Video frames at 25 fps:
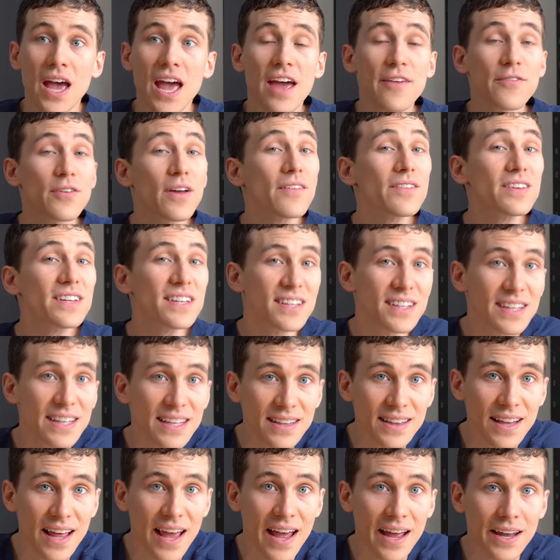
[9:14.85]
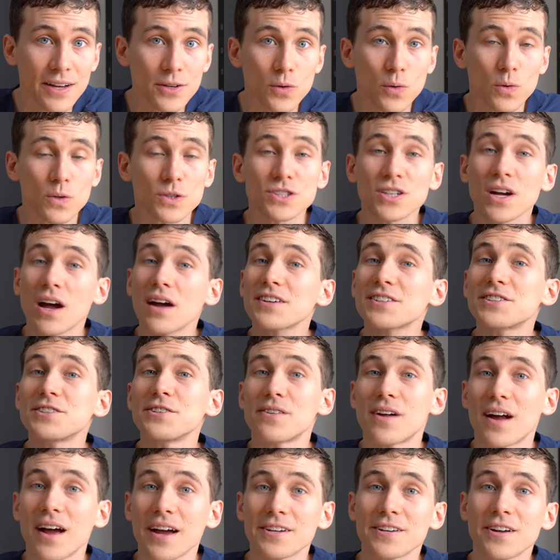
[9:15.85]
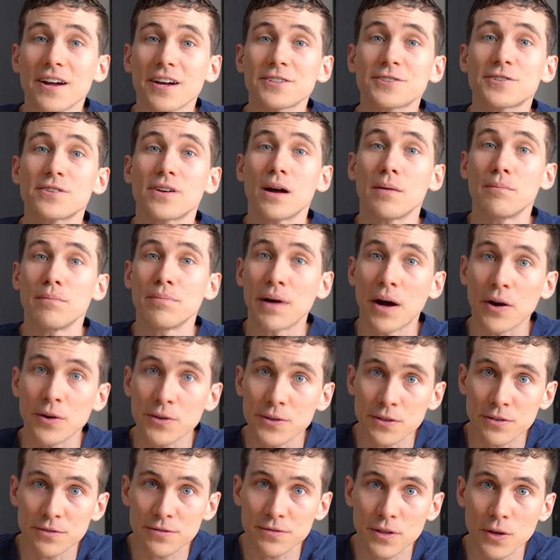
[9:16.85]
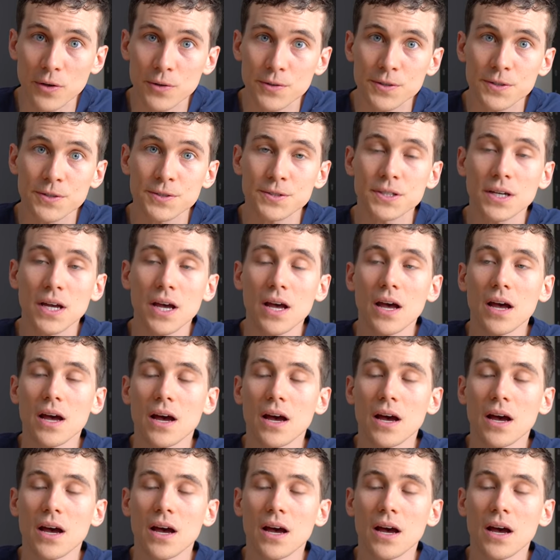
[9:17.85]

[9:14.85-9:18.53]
if you haven't seen that or talked to your eye doctor about your floaters,